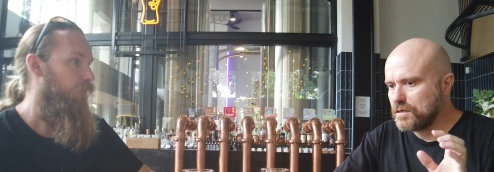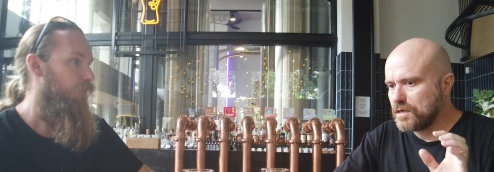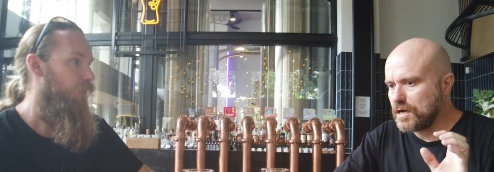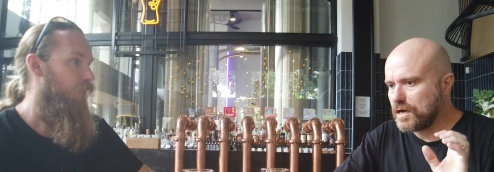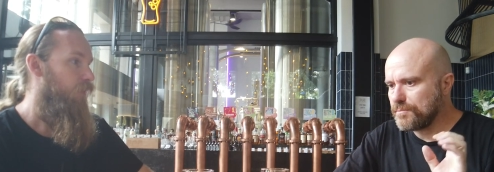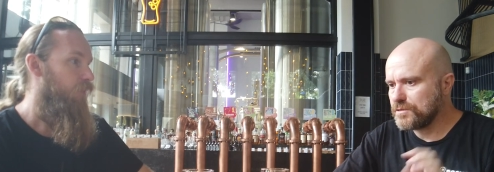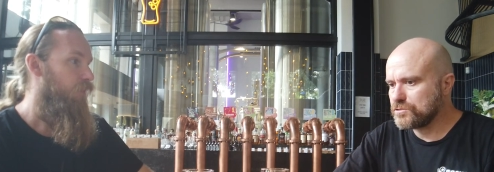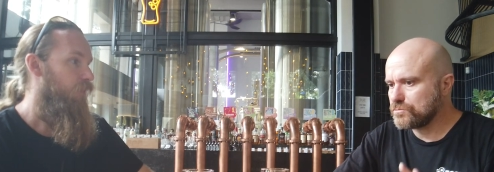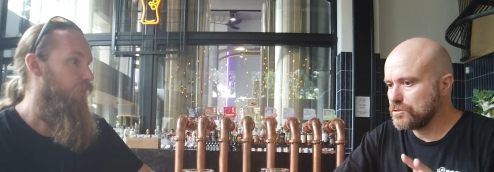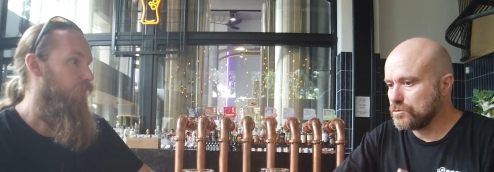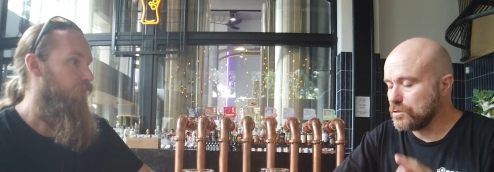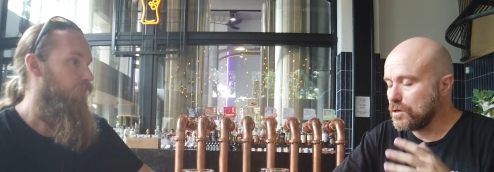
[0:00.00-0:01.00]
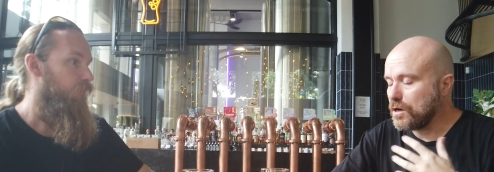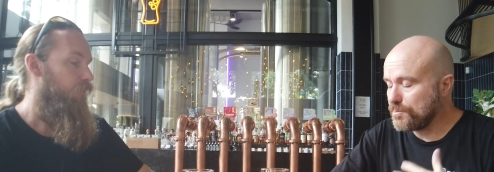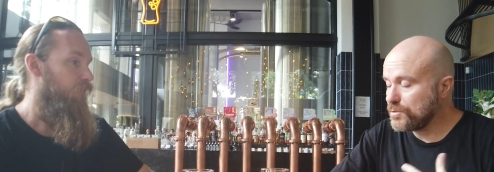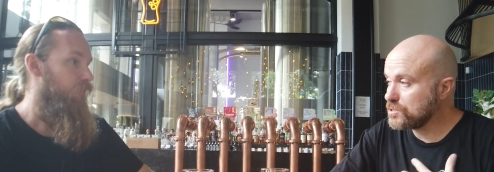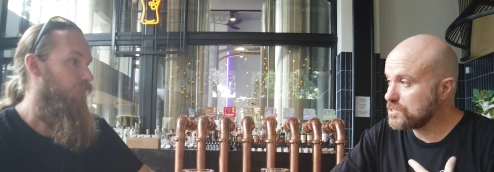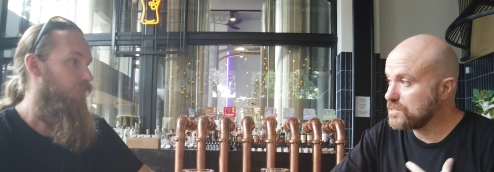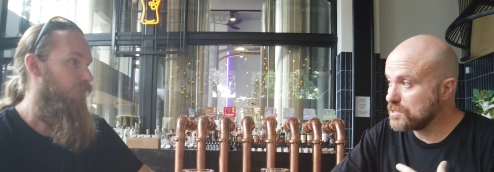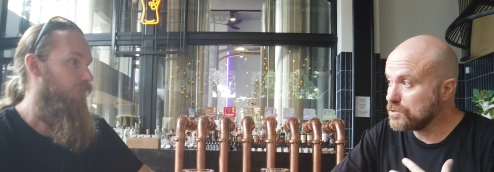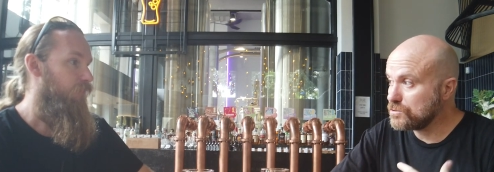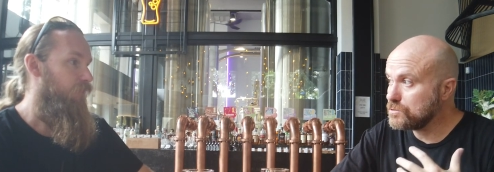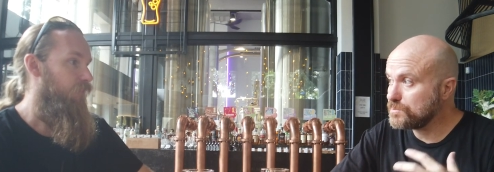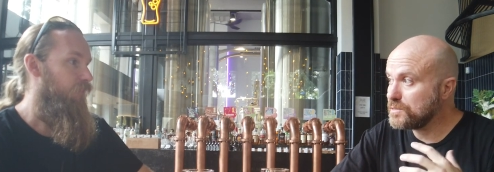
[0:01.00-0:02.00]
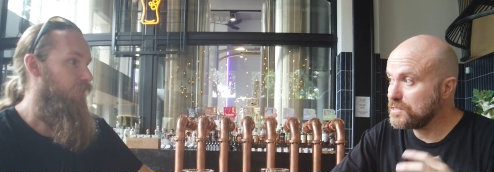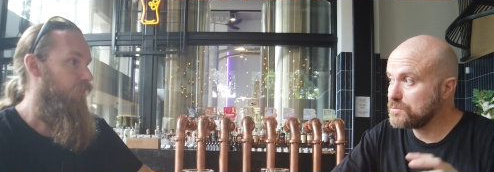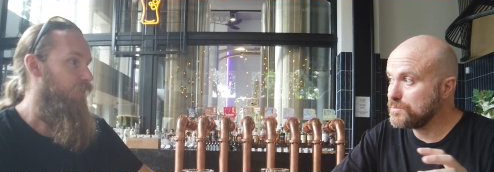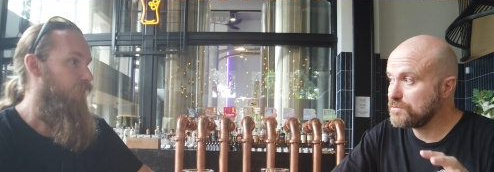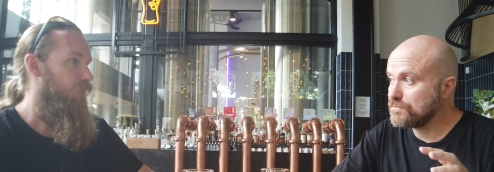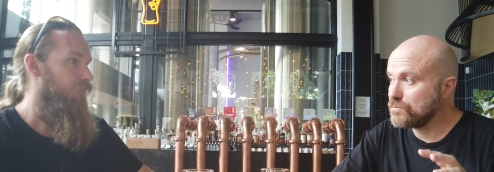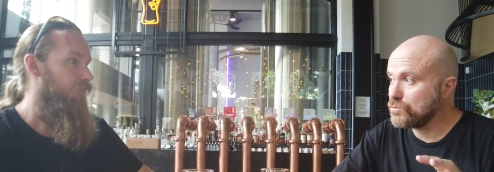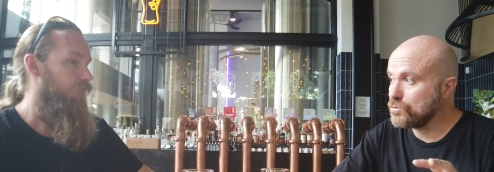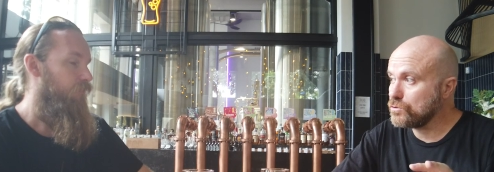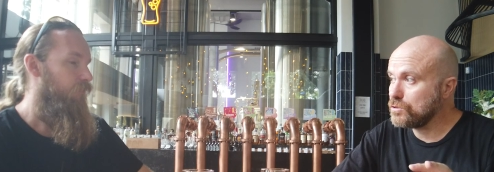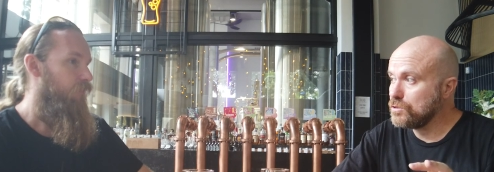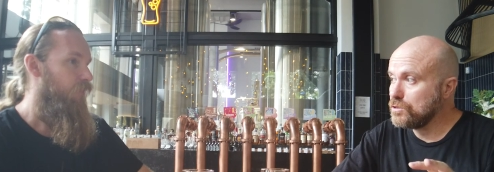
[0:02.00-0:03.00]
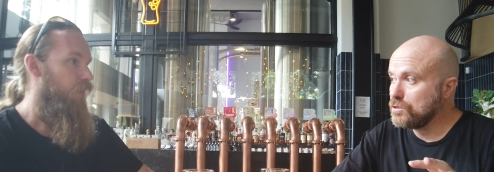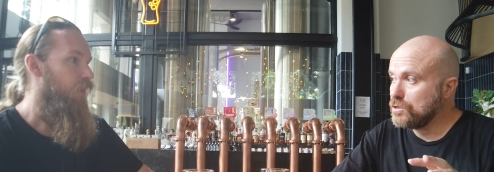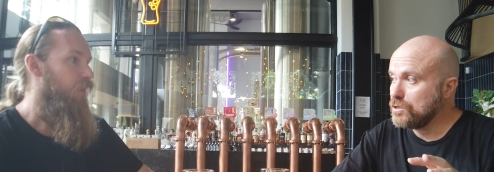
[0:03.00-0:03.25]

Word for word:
Speaker 1: Um, it's really good. I personally don't use Beersmith for